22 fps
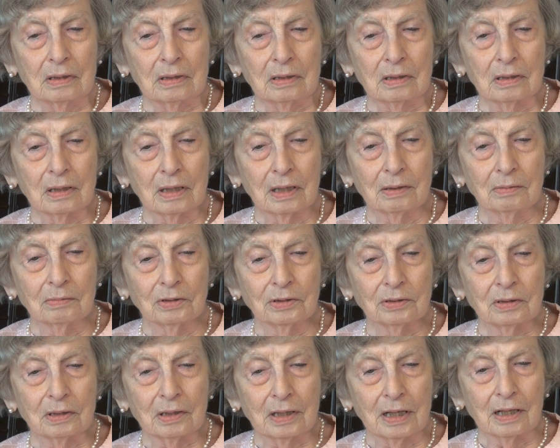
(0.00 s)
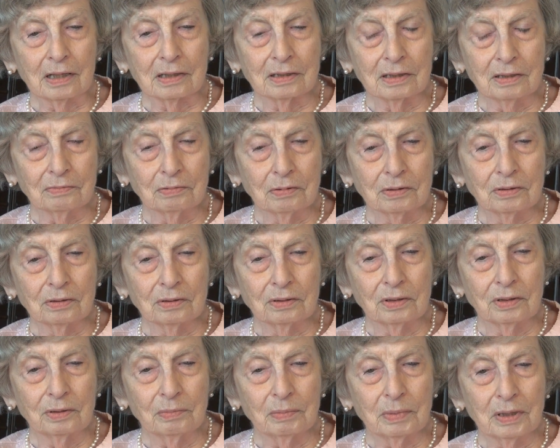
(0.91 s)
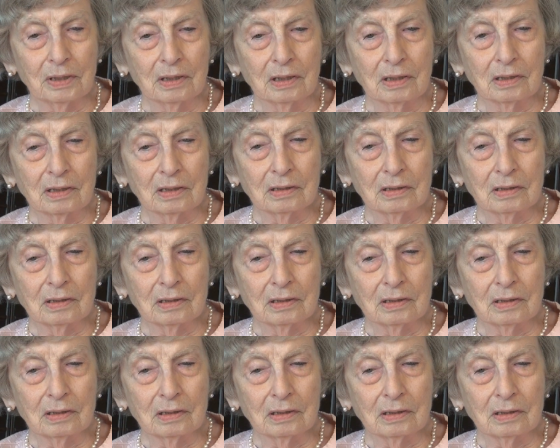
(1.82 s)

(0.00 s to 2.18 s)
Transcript: that I was active, which was mid